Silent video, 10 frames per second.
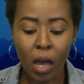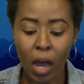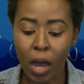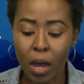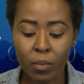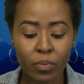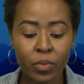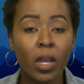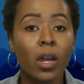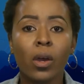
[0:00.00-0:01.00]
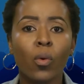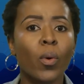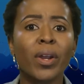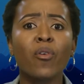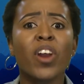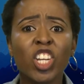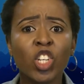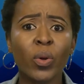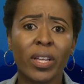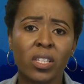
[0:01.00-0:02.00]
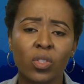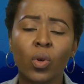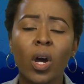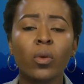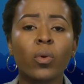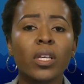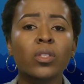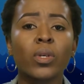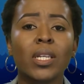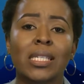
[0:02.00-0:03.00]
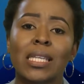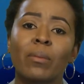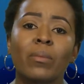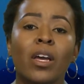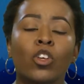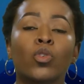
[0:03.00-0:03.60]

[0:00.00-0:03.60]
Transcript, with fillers: um, what a ratio is. You can't walk into an exam.